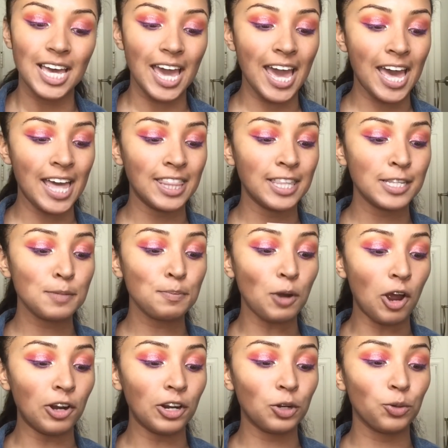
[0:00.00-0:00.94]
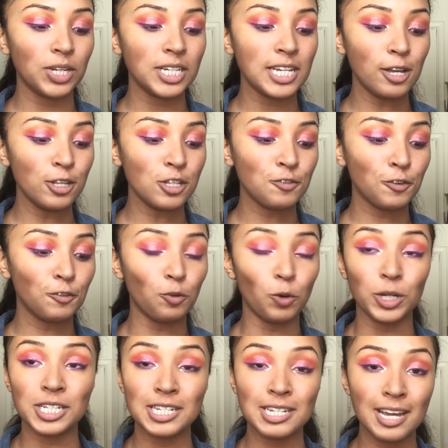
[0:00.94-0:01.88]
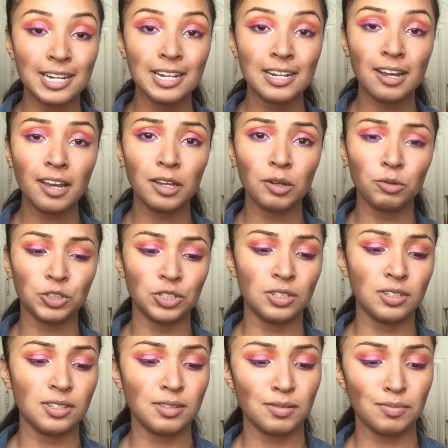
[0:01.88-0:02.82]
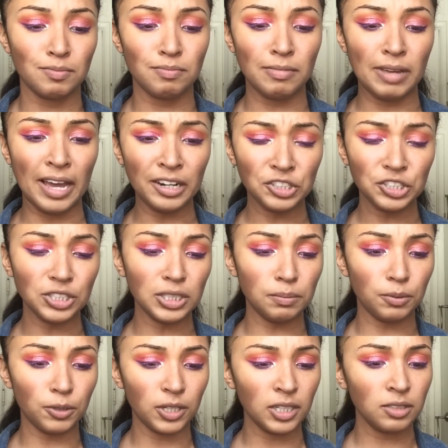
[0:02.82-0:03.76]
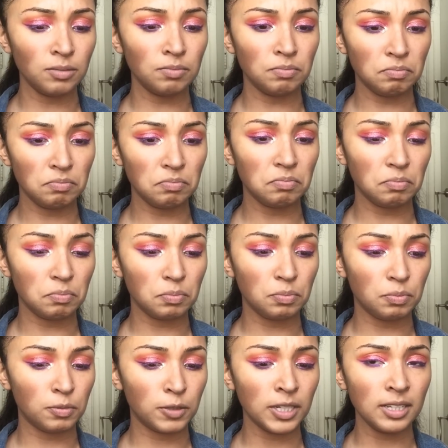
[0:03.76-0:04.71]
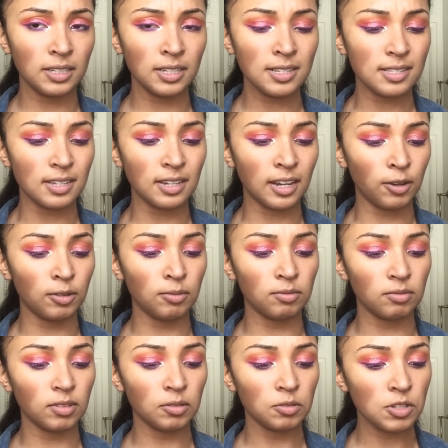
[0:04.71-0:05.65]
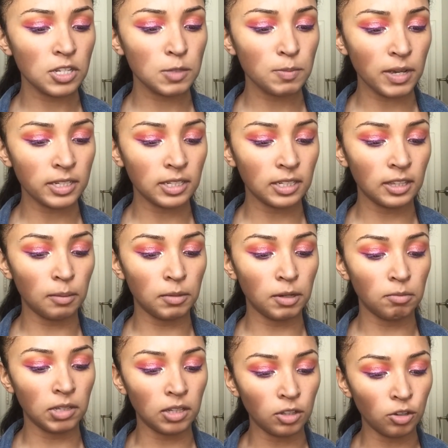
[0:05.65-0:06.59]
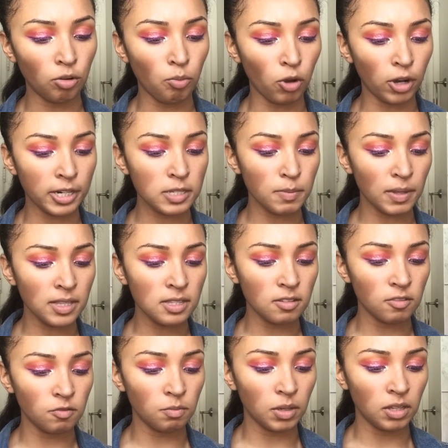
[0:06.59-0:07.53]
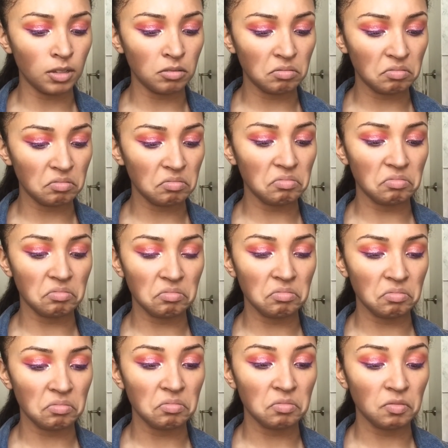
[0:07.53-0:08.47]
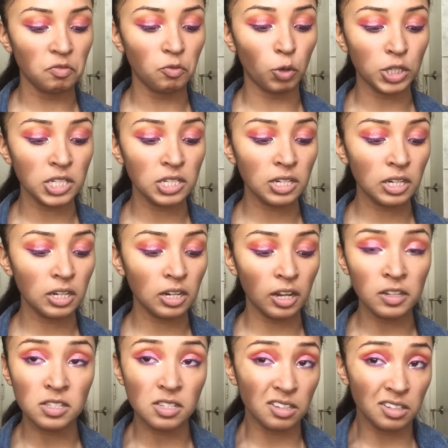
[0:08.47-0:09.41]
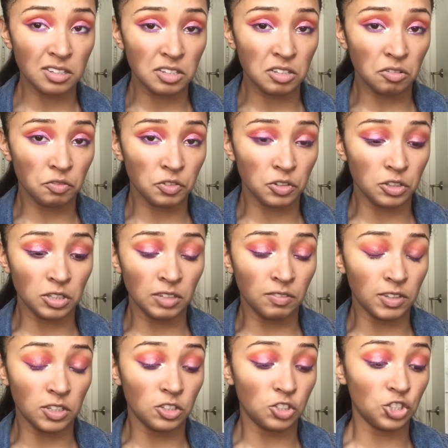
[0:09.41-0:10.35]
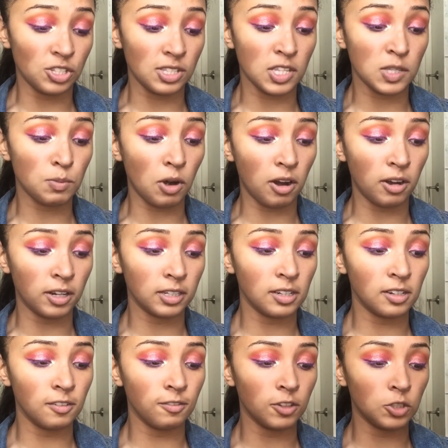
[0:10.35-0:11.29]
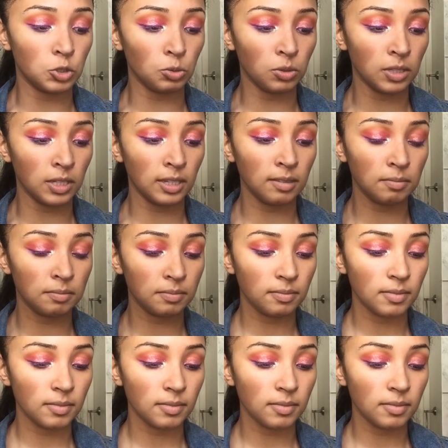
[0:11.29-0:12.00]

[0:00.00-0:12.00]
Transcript: And this product retails for $14.99, which is actually pretty decent. I was expecting them to be a little more expensive, but $14.99 is a good deal for even just this product individually.